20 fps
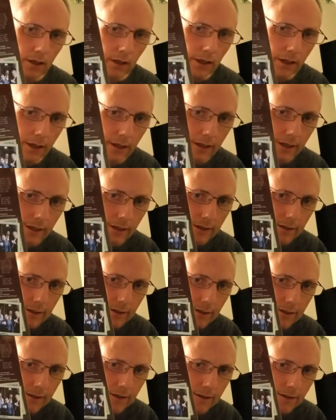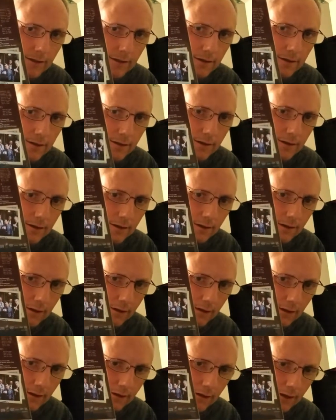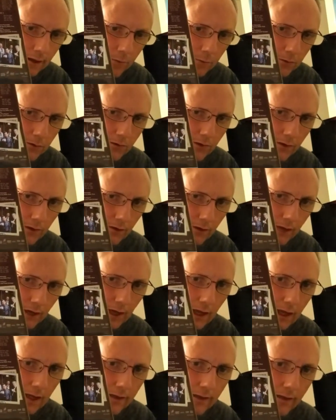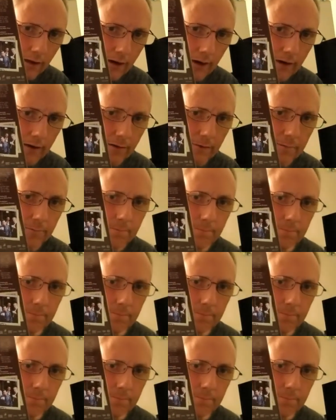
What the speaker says: And got the episode guide there.